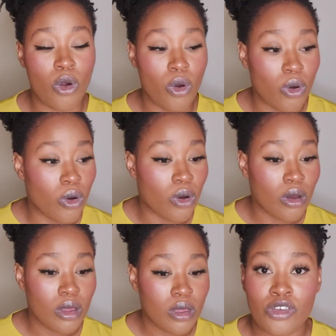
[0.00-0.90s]
or
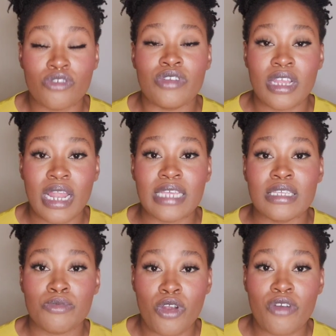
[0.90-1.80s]
you're
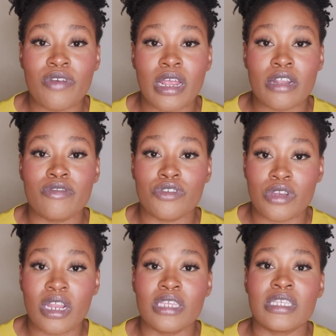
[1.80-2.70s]
realizing profit out of your
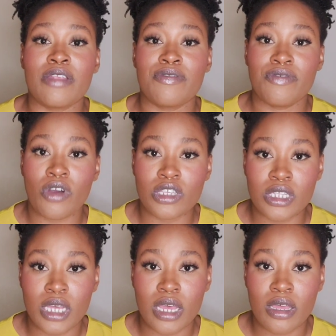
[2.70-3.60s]
real estate
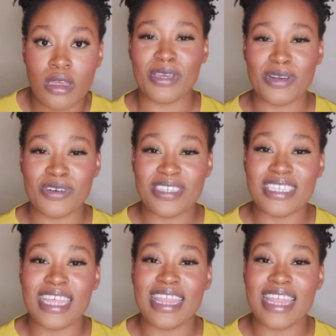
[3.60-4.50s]
faster
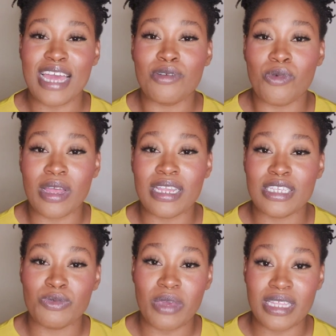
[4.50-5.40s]
because that one
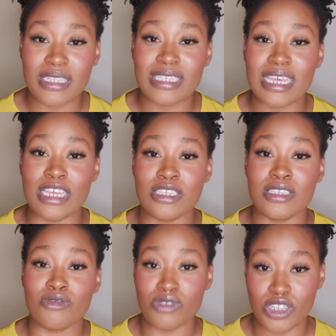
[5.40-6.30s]
expense
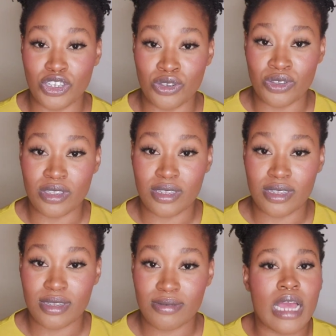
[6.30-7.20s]
is
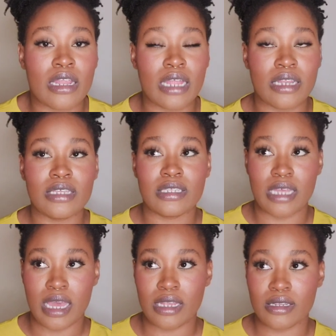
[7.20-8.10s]
reduced. I
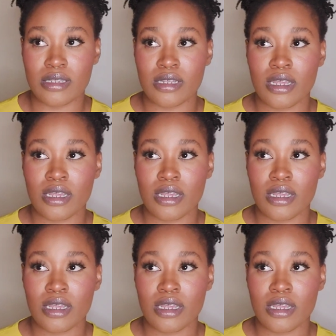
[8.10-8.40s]
understand